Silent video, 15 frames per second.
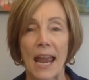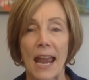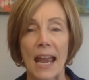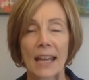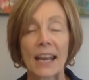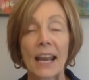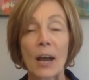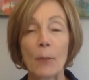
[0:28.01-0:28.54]

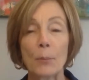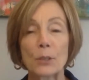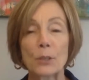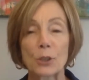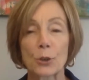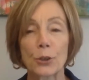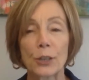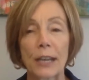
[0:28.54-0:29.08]
and help us
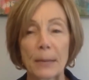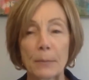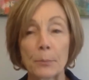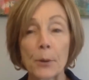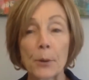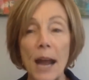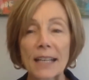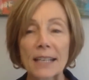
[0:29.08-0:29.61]
create
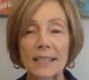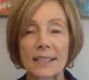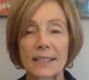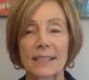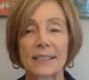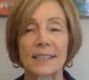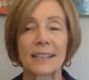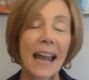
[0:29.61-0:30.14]

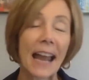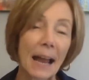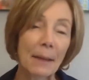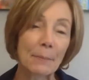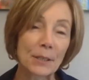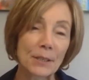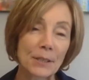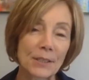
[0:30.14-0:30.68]
practices and
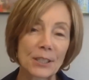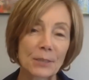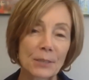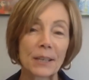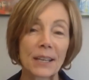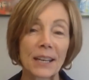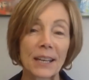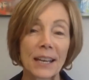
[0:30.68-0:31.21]
habits to
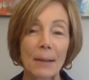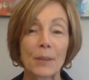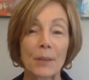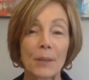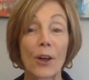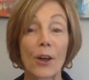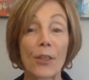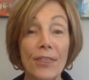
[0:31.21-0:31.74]
become
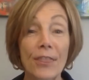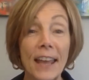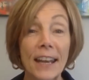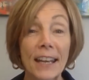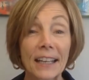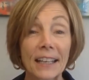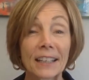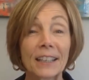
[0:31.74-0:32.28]
the
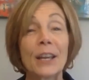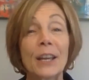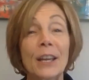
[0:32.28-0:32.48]
authentic,